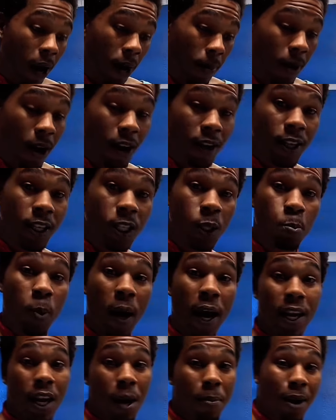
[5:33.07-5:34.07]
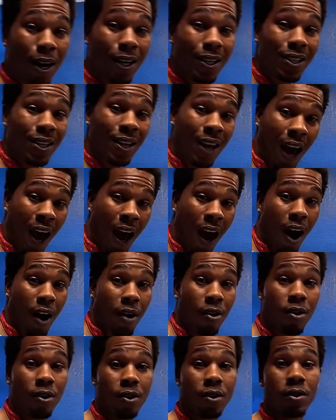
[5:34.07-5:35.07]
Why him all in Spider-Man
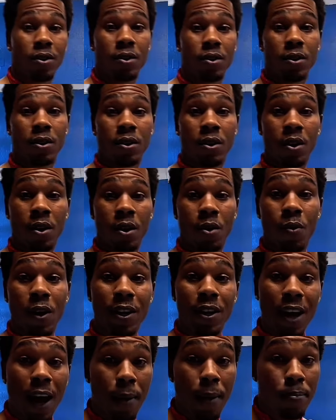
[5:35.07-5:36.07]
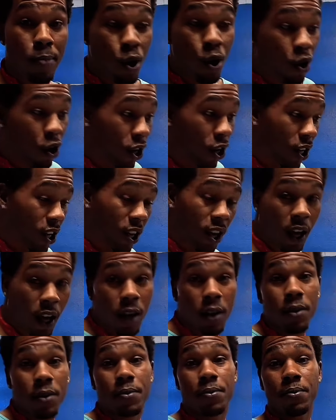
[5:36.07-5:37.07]
car? What he on
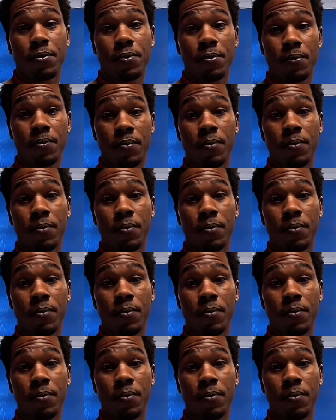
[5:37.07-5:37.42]
birthday?